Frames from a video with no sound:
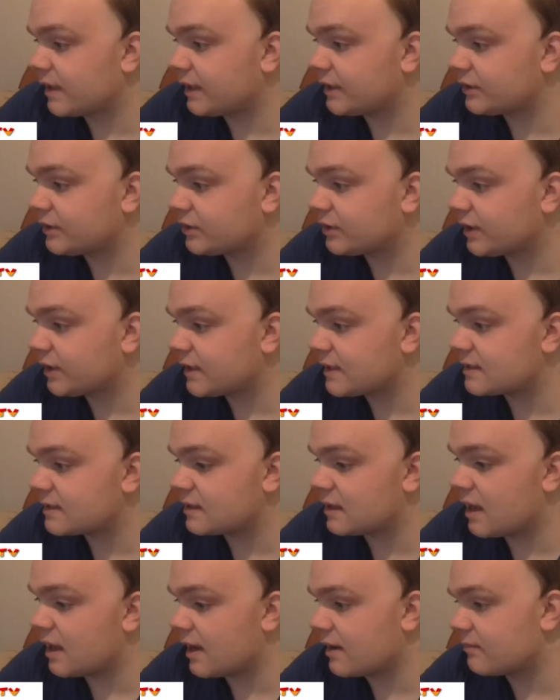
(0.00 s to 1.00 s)
picture.
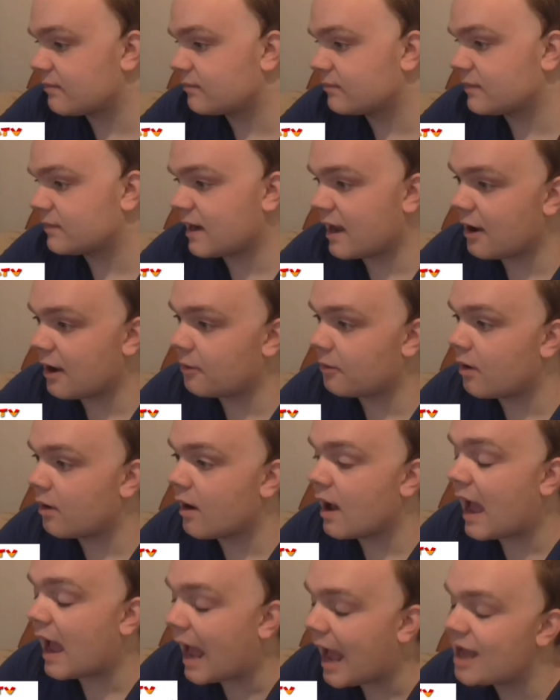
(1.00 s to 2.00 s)
It's like now
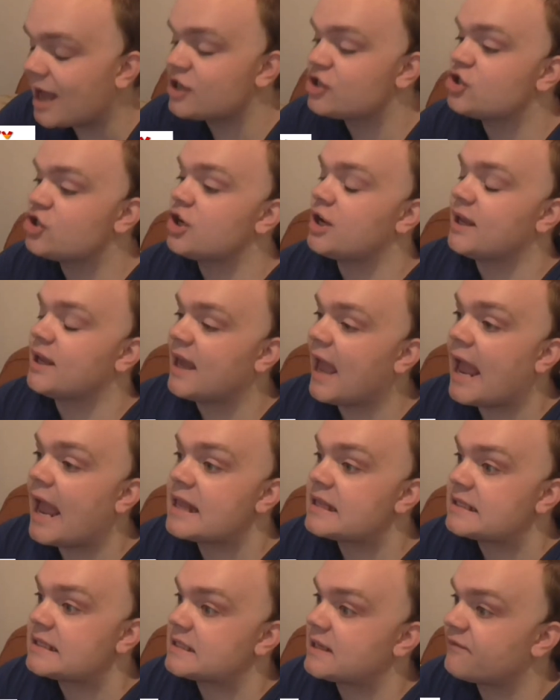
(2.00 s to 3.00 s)
we're actually
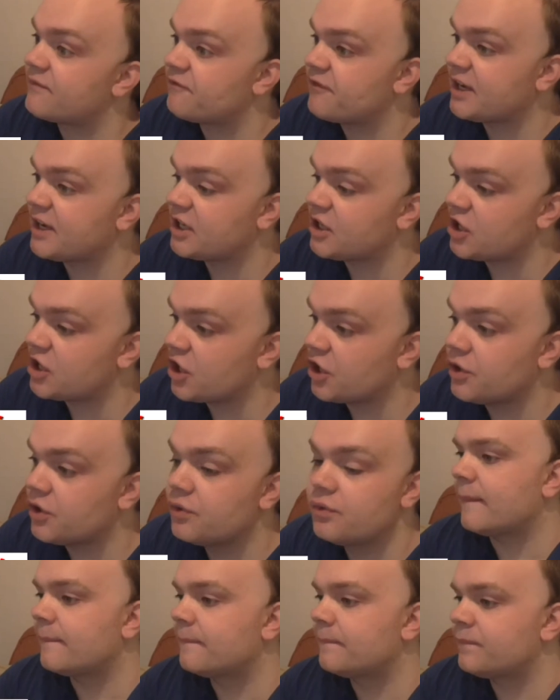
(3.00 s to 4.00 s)
getting something
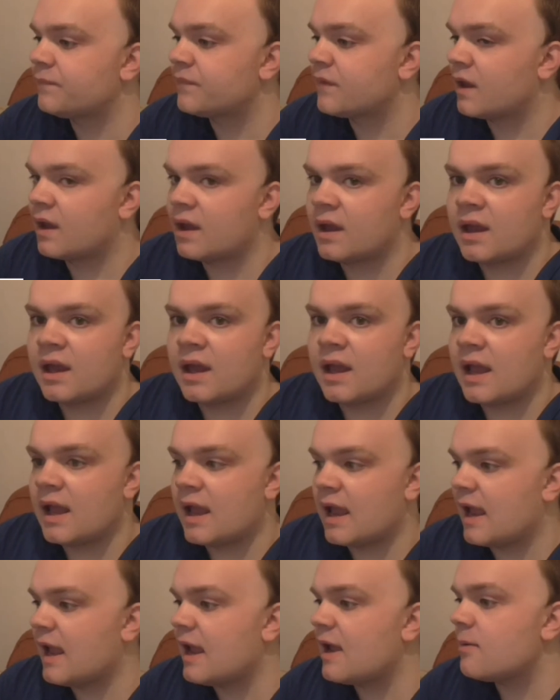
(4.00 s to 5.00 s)
new.
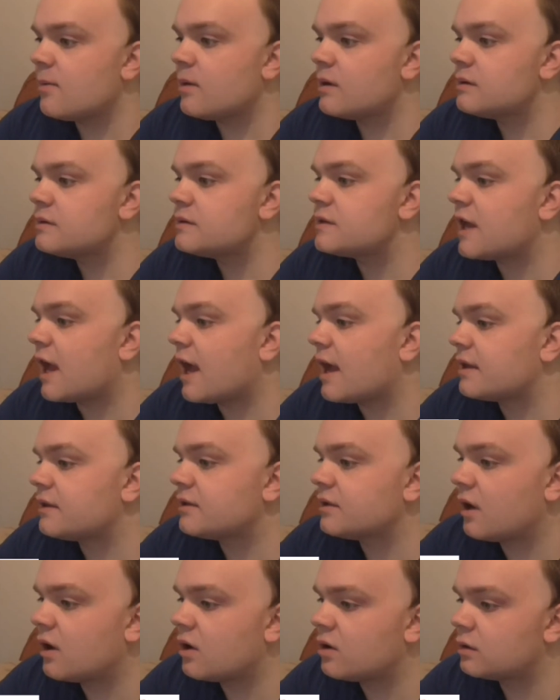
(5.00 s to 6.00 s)
Heroes
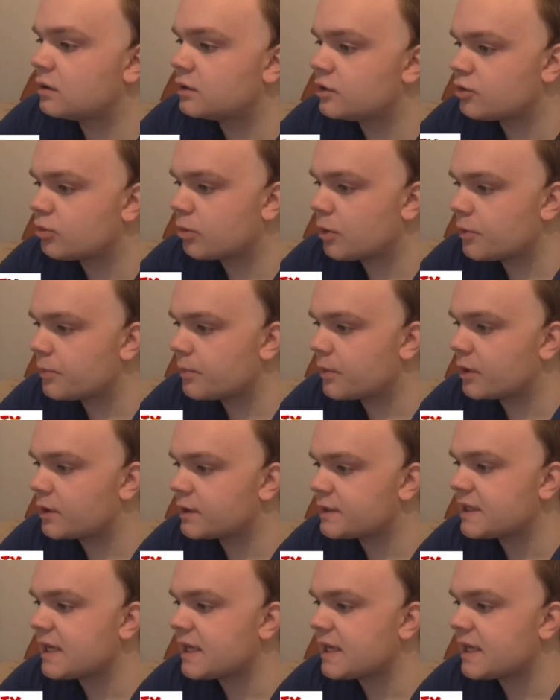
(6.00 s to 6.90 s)
and troopers,